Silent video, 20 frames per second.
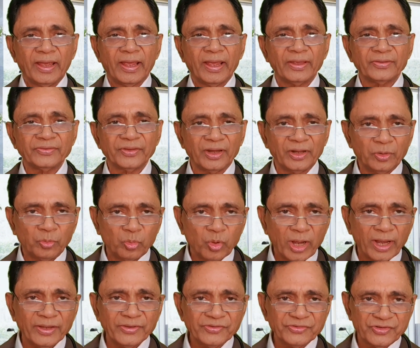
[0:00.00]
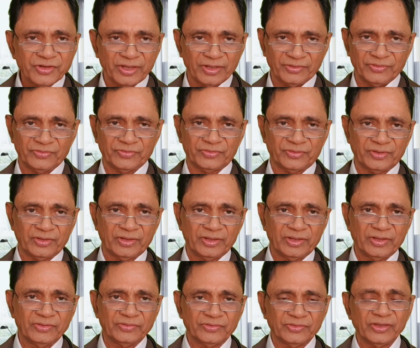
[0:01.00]
has advised us
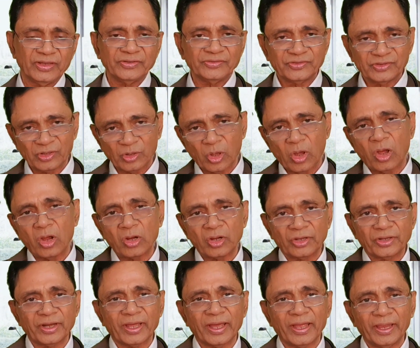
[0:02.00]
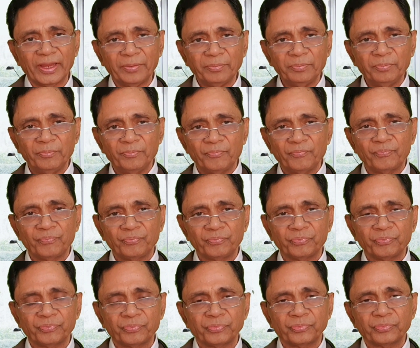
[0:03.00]
since long time,
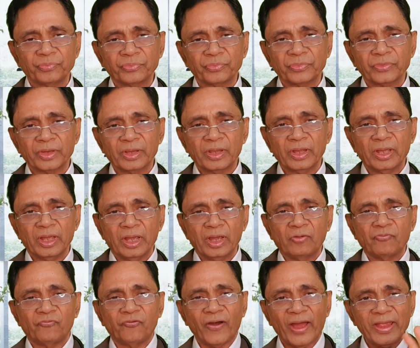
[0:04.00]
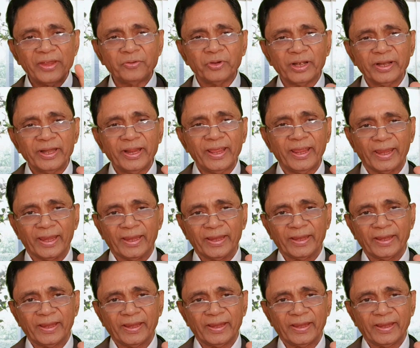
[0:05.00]
5 a day.